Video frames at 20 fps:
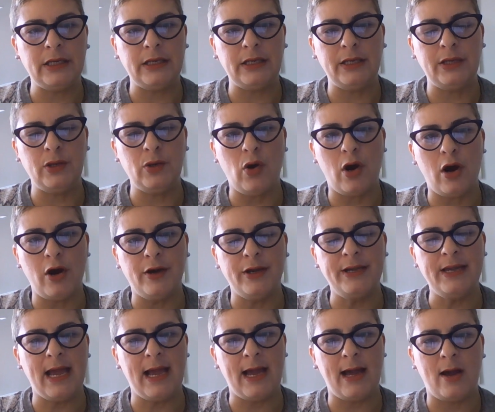you are
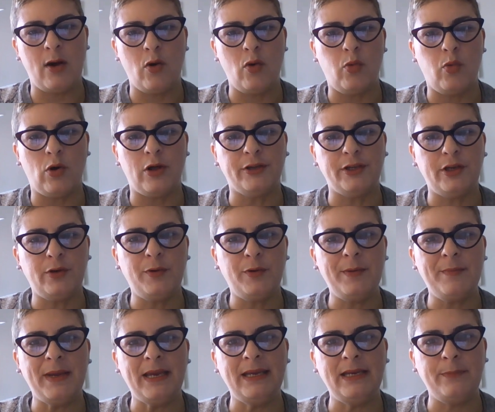now, while you
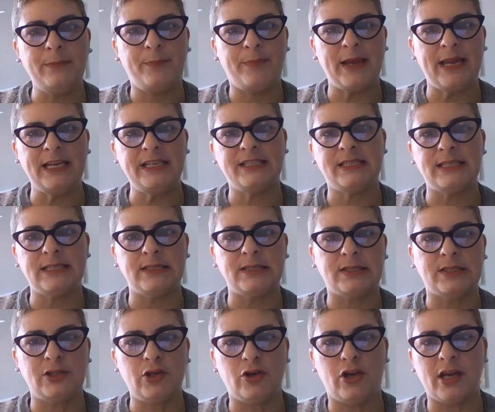remain in
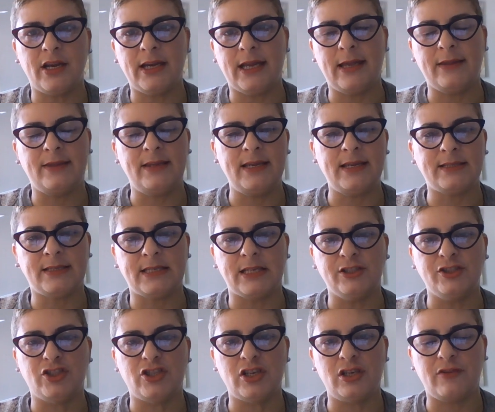patience, you're going to get the
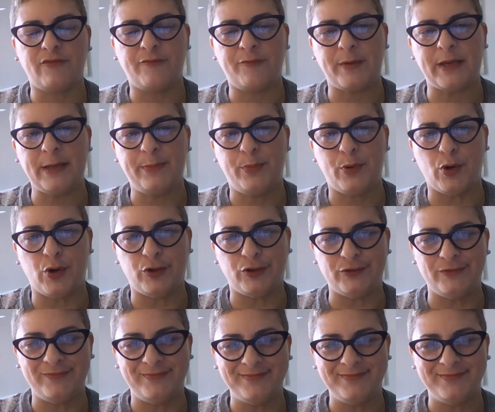attention of people.